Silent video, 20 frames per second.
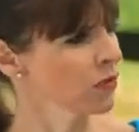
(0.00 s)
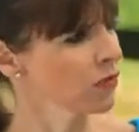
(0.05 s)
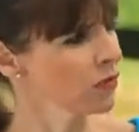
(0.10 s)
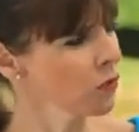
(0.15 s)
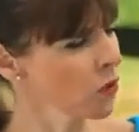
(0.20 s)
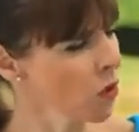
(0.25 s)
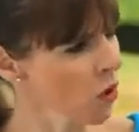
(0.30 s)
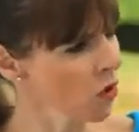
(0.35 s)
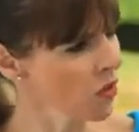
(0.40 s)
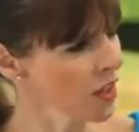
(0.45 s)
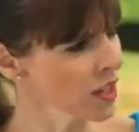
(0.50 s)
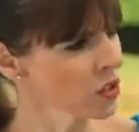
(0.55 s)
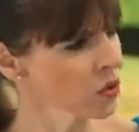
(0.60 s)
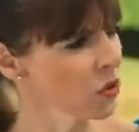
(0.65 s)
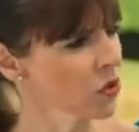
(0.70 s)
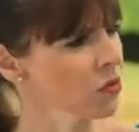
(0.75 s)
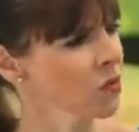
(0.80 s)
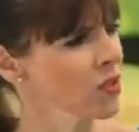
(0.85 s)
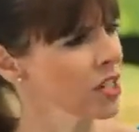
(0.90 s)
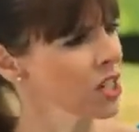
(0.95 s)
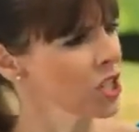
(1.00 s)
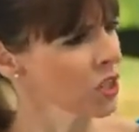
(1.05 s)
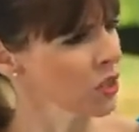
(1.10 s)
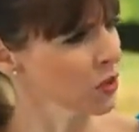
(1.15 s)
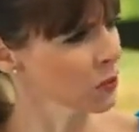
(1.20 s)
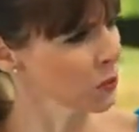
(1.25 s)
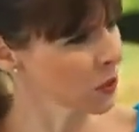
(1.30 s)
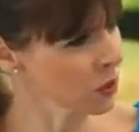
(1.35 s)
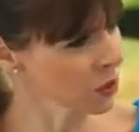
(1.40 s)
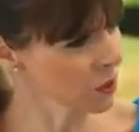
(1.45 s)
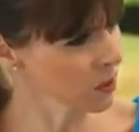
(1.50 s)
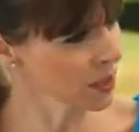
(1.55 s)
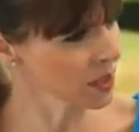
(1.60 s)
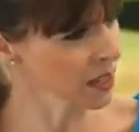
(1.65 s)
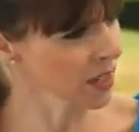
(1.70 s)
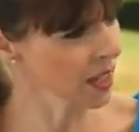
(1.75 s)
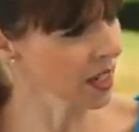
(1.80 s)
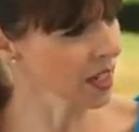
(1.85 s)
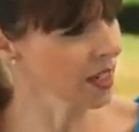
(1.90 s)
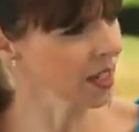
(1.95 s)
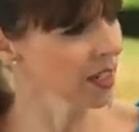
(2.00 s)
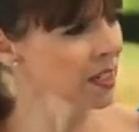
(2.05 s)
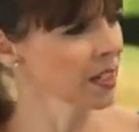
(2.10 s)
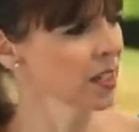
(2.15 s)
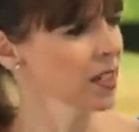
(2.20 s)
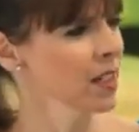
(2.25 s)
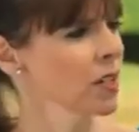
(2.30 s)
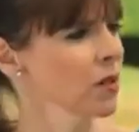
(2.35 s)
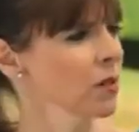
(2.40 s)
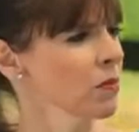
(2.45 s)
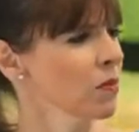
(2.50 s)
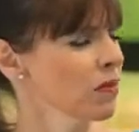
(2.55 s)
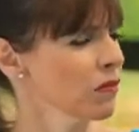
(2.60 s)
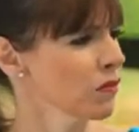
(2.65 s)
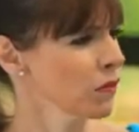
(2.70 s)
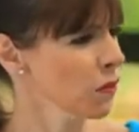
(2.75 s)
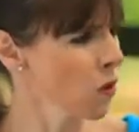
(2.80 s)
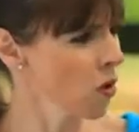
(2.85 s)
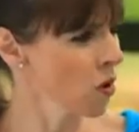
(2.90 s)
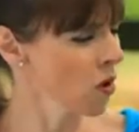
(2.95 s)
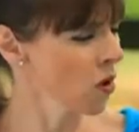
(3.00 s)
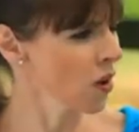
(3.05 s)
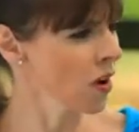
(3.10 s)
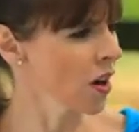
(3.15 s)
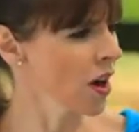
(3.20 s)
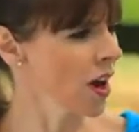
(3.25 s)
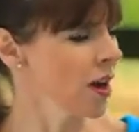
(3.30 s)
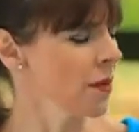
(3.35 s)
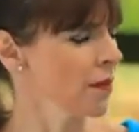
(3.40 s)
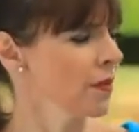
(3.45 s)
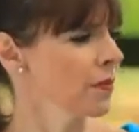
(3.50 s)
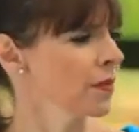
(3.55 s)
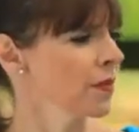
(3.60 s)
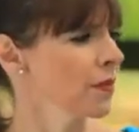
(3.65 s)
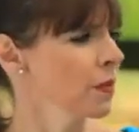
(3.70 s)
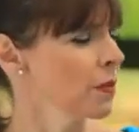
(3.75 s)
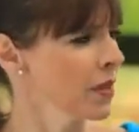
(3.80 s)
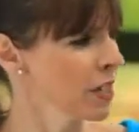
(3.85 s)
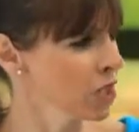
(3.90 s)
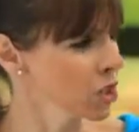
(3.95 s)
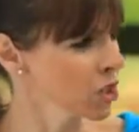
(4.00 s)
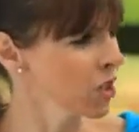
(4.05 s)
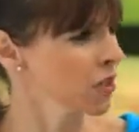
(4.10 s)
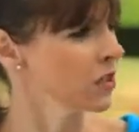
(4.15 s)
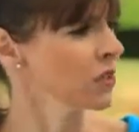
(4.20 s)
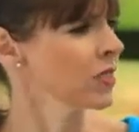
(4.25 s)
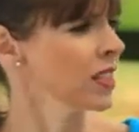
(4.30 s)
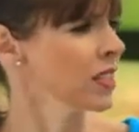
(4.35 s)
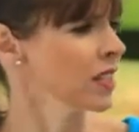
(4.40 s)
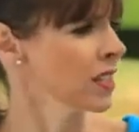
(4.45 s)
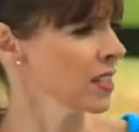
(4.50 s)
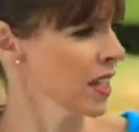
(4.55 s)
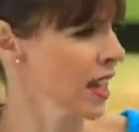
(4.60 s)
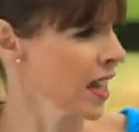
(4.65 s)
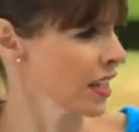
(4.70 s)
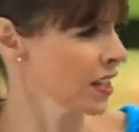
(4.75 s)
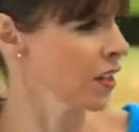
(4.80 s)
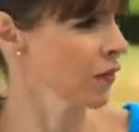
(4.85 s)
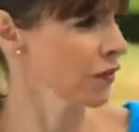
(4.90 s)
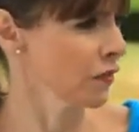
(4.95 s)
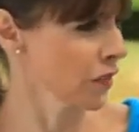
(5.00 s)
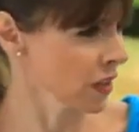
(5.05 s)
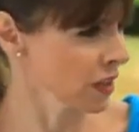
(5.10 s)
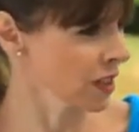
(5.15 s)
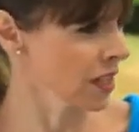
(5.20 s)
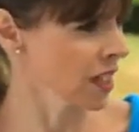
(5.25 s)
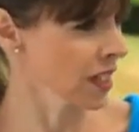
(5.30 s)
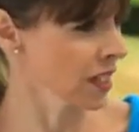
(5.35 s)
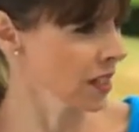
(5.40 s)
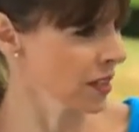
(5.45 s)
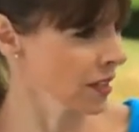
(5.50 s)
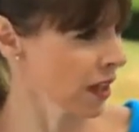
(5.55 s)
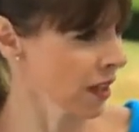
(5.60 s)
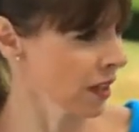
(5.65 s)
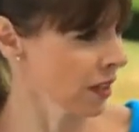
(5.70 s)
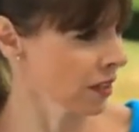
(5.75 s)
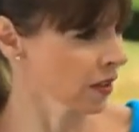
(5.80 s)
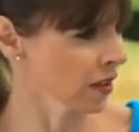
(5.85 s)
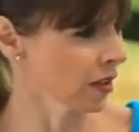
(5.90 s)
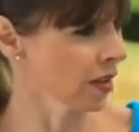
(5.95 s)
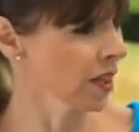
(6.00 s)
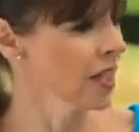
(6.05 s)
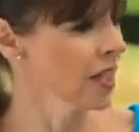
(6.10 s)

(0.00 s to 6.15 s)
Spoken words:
before their dog reaches puberty, before the bitch goes in, has her first heat cycle.